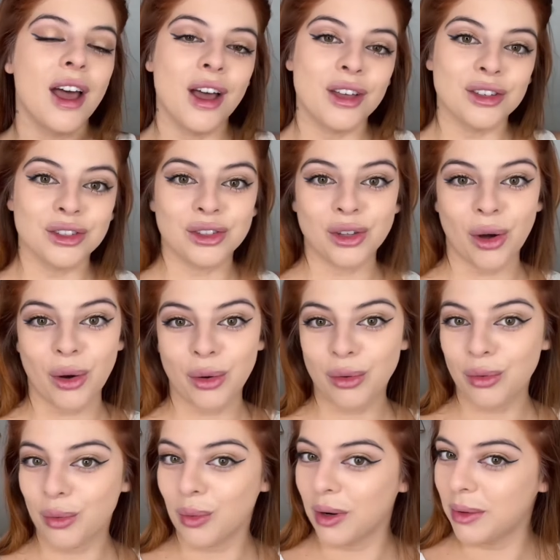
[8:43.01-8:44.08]
So
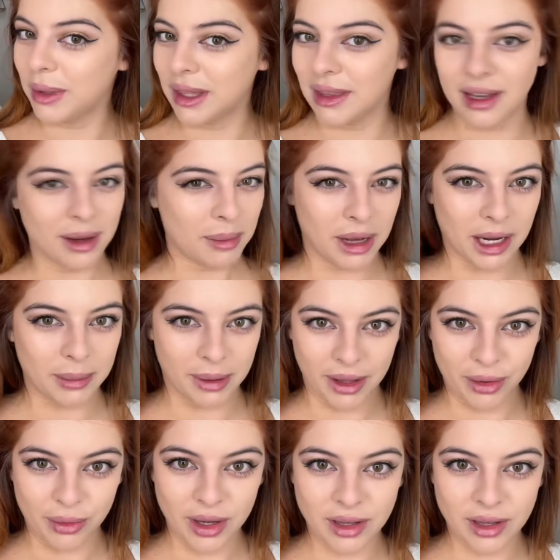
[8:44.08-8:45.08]
what do we think about it, by the way?